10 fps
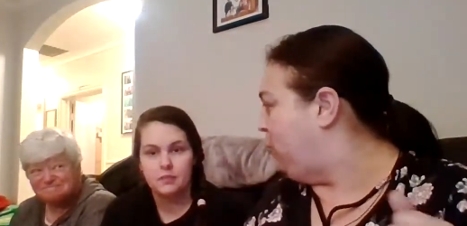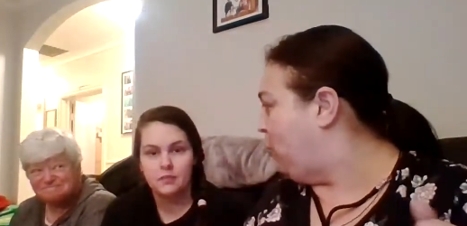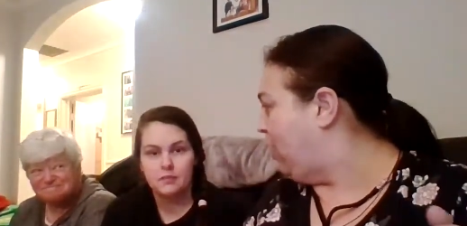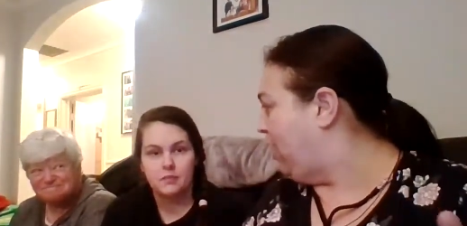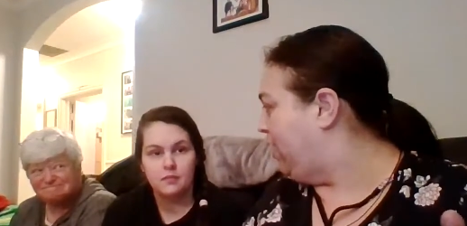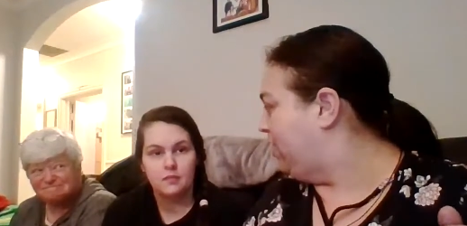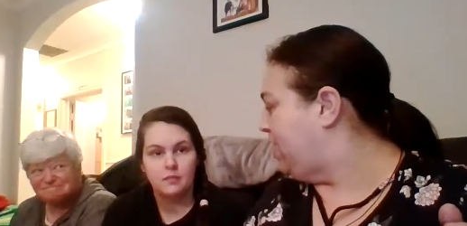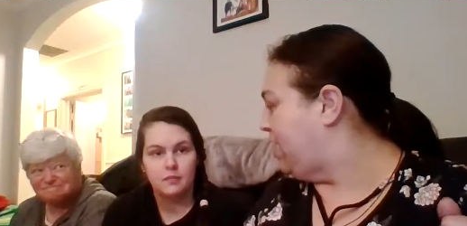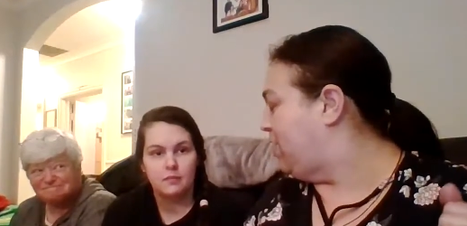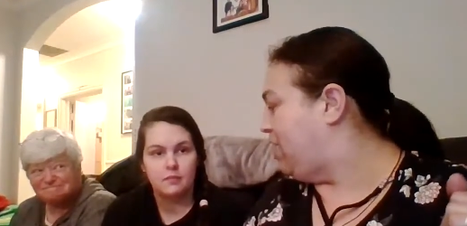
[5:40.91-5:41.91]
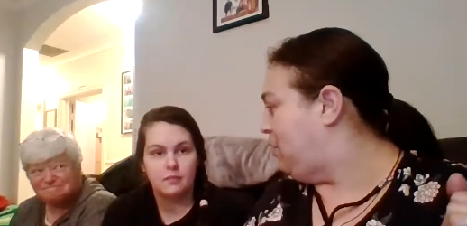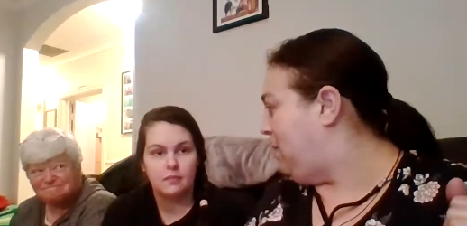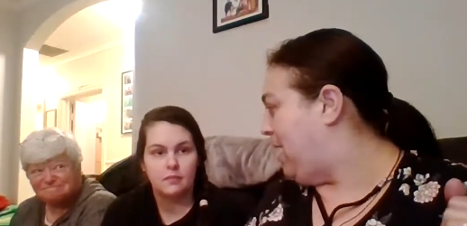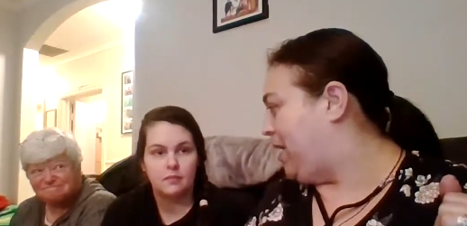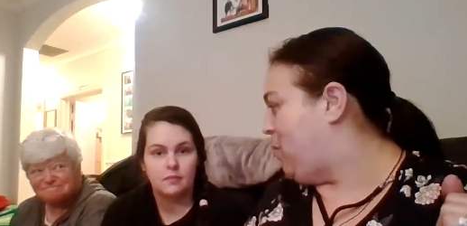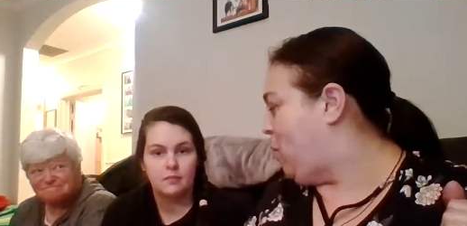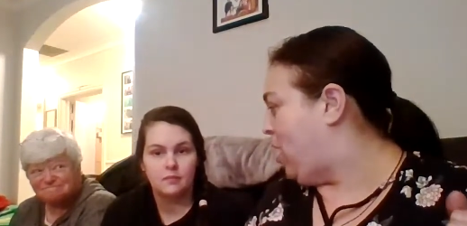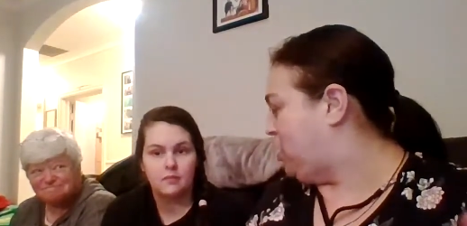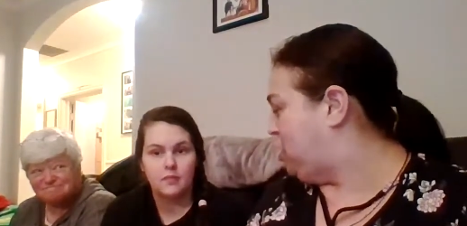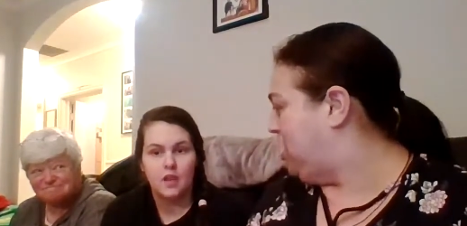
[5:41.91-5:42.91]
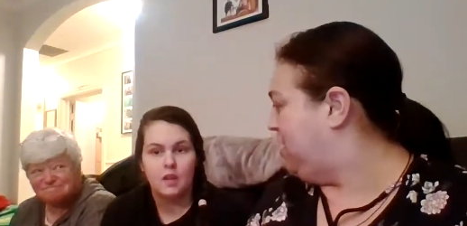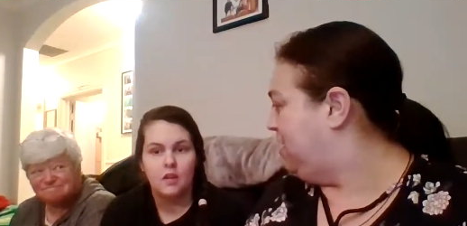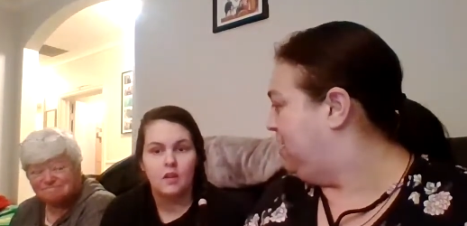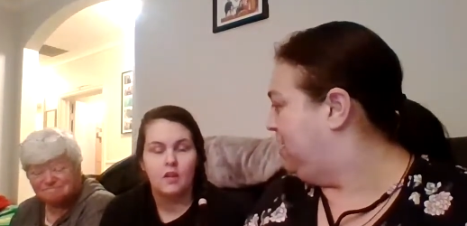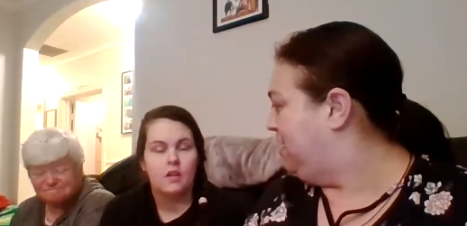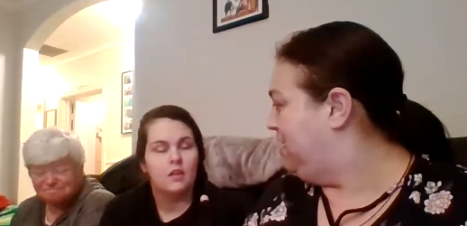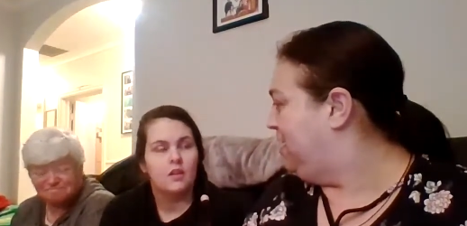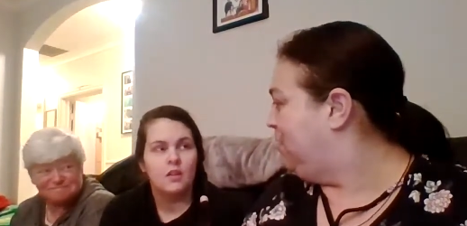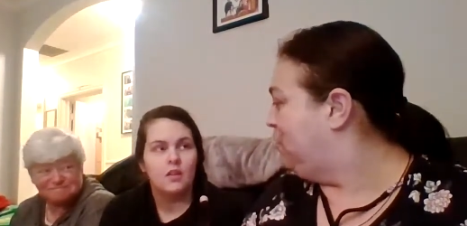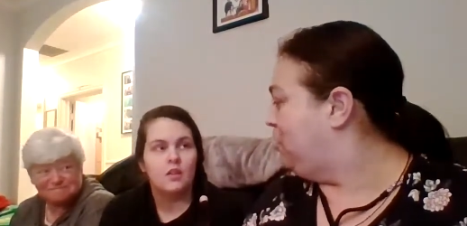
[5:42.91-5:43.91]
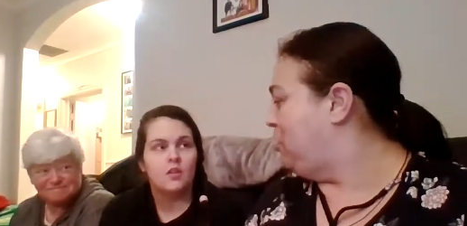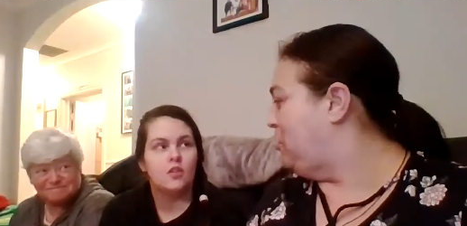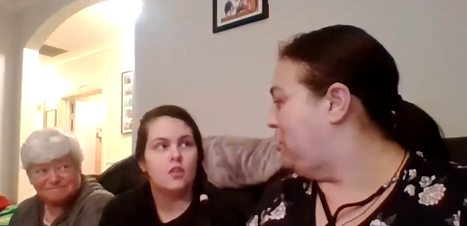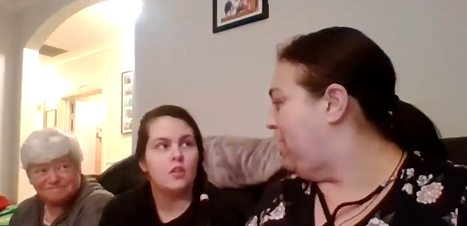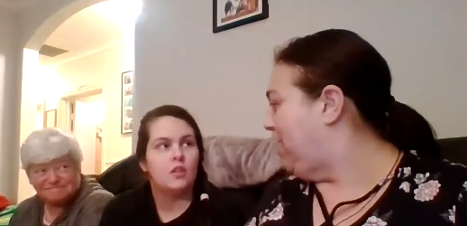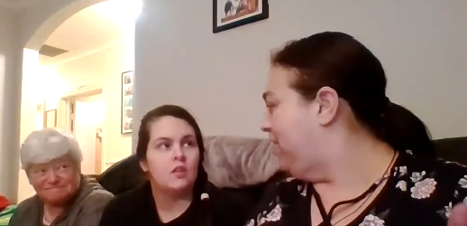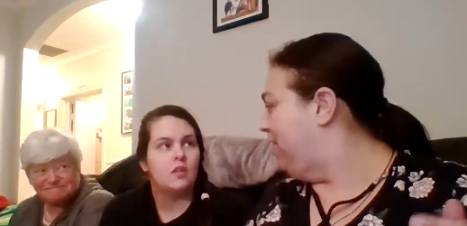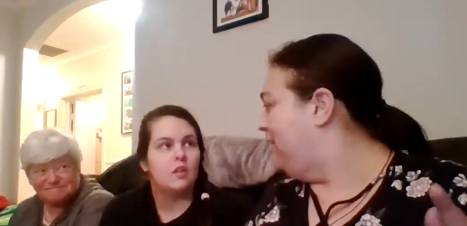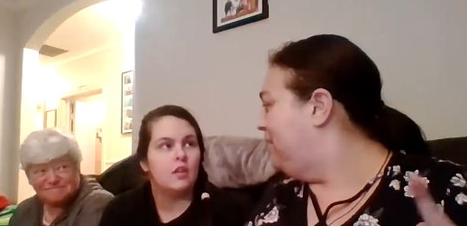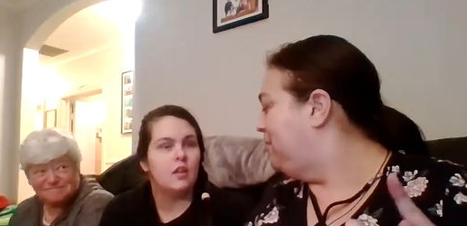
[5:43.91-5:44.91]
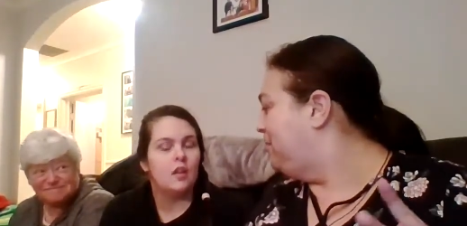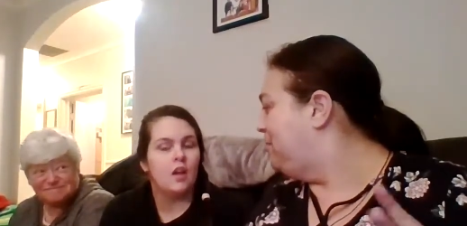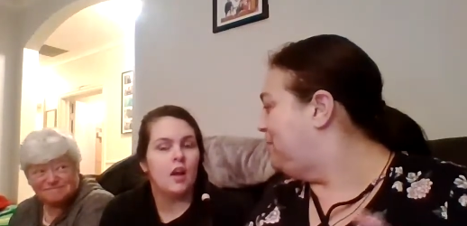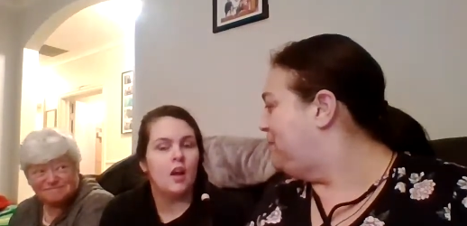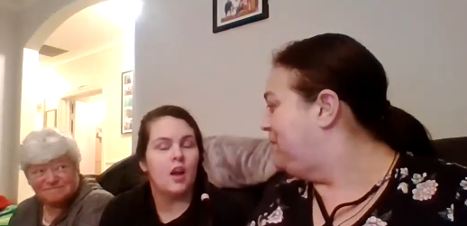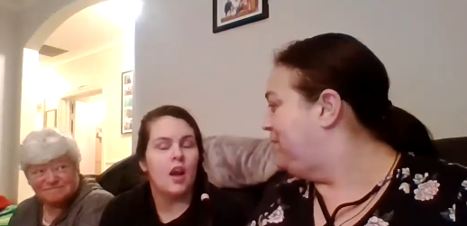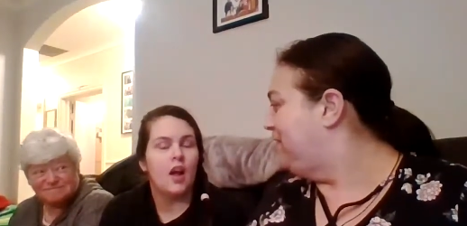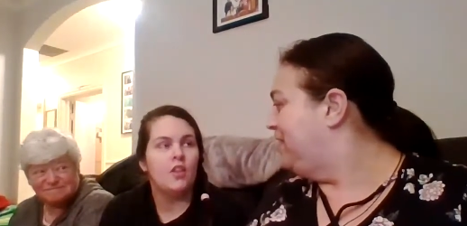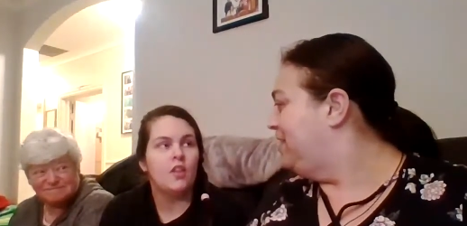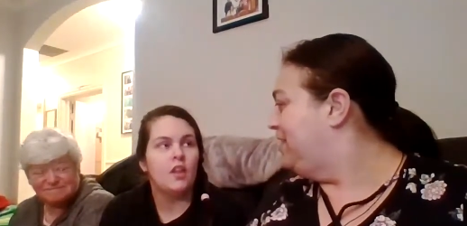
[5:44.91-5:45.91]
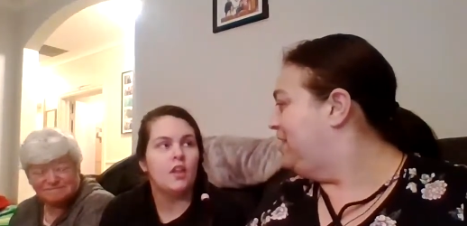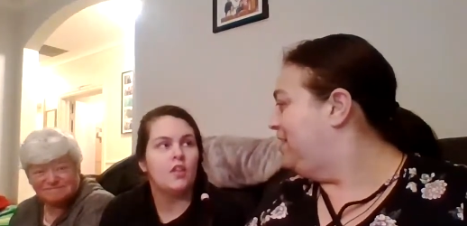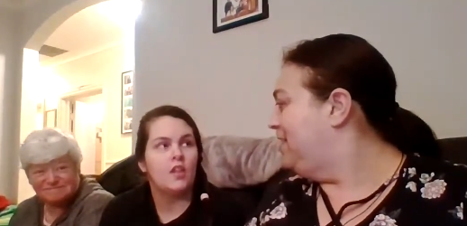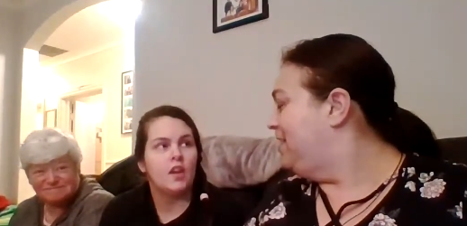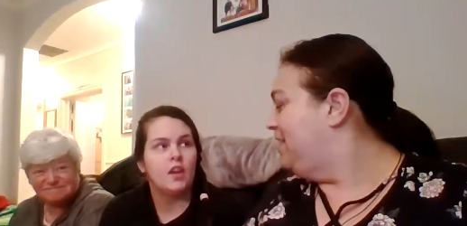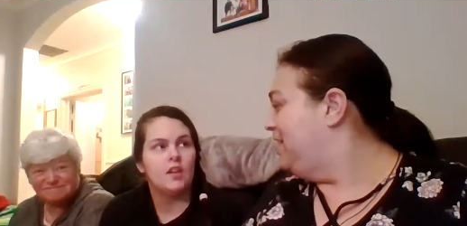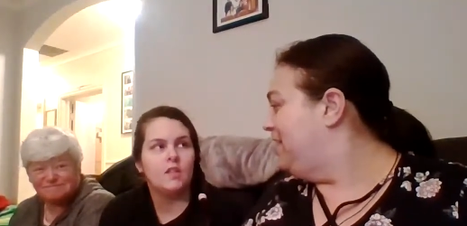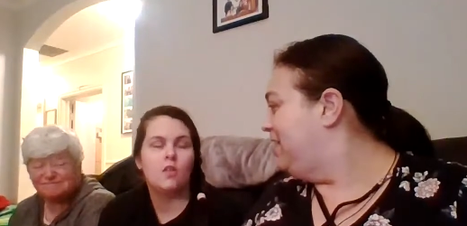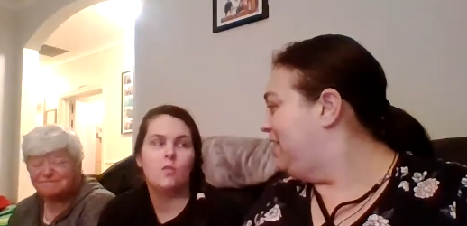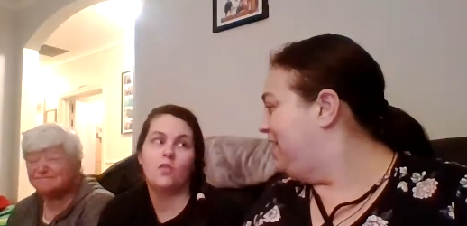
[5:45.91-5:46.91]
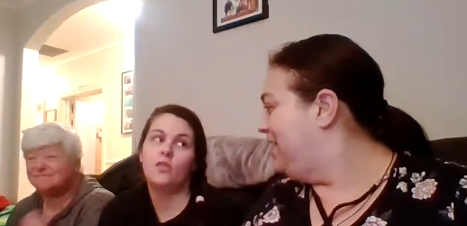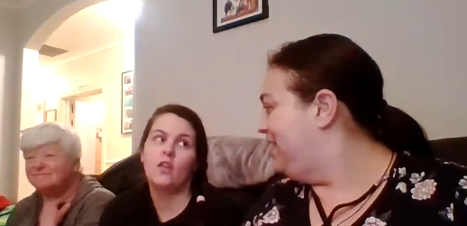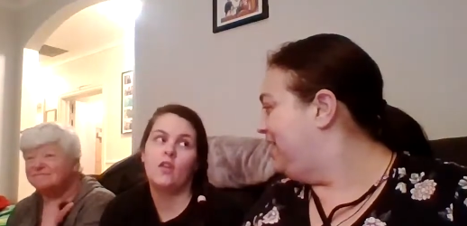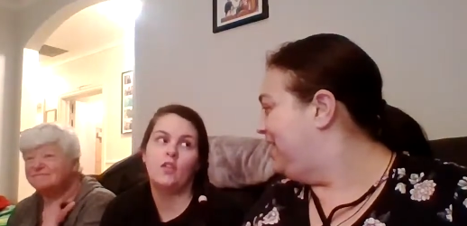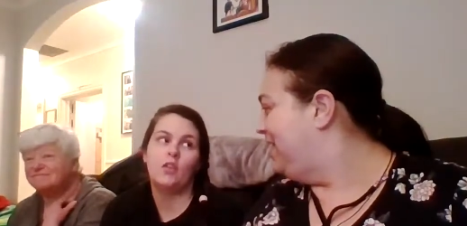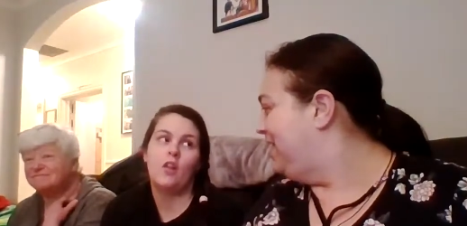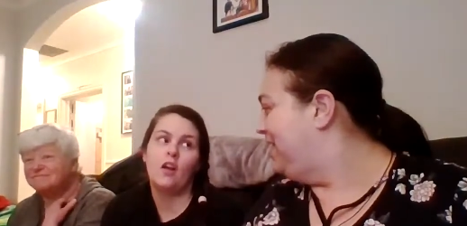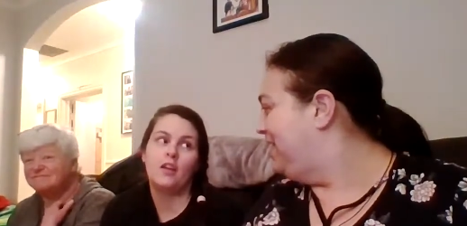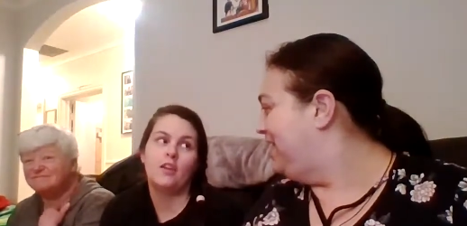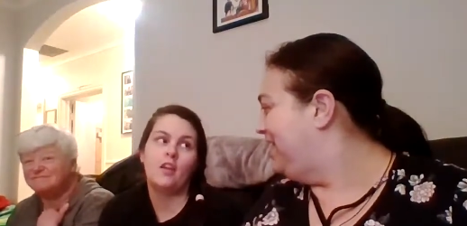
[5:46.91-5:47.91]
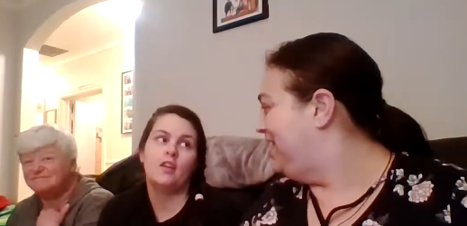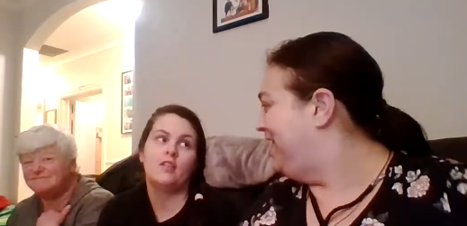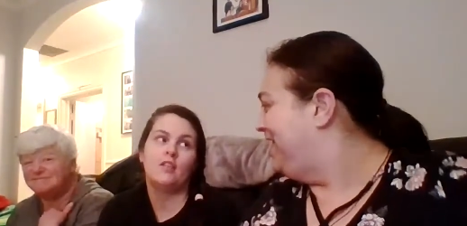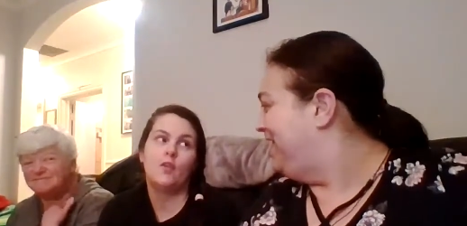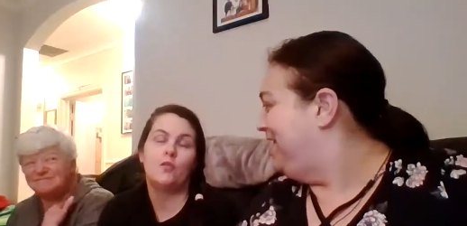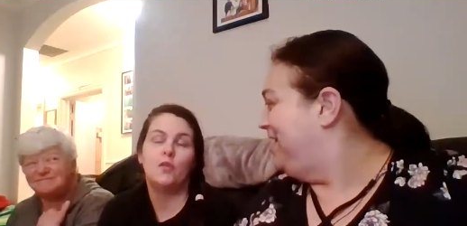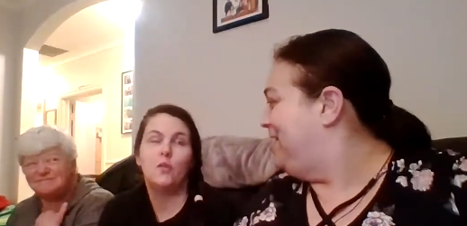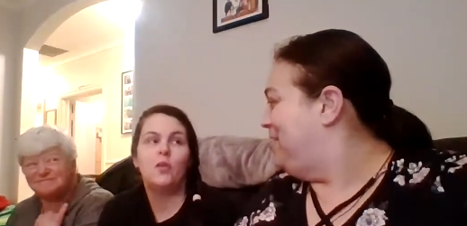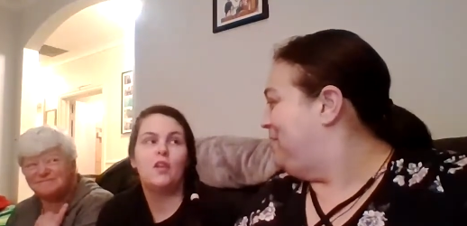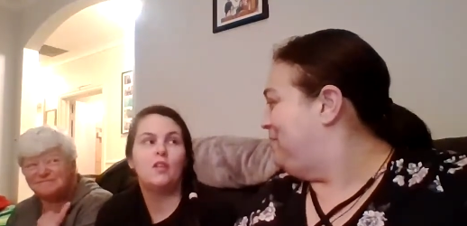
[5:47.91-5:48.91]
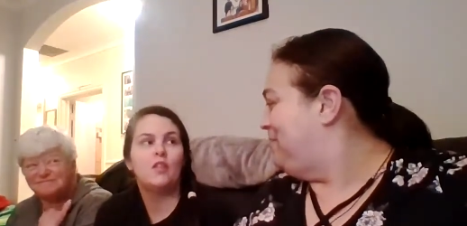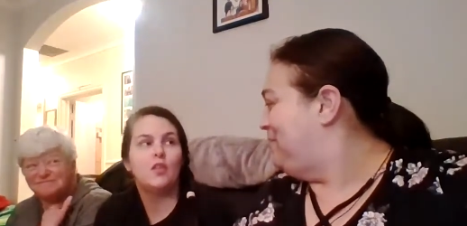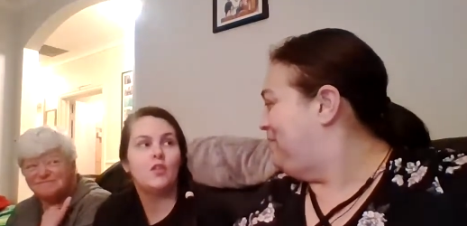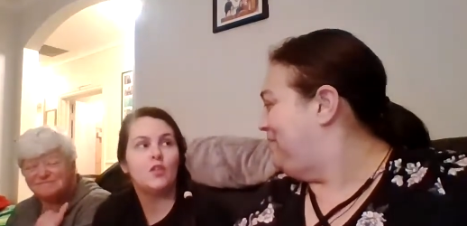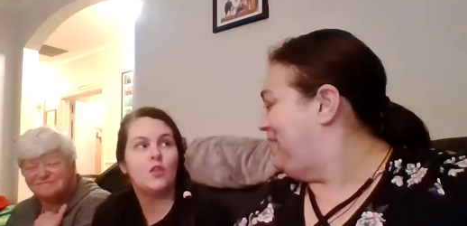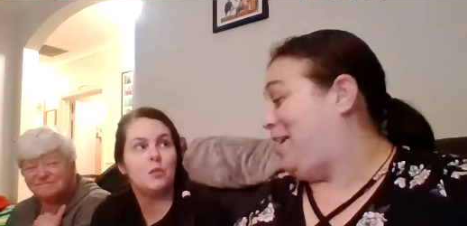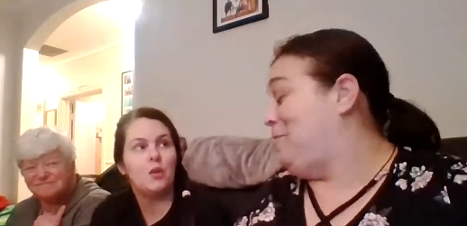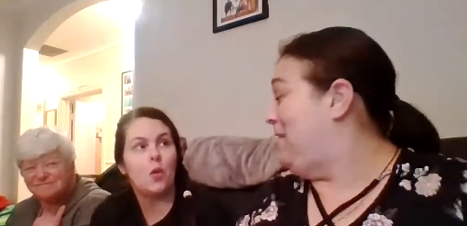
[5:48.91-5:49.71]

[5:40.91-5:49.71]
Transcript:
Speaker 1: for it? They can come back and watch it. What do you think?
Speaker 2: I think that it's almost eleven o'clock at night. So if you think that there's going to be I'm,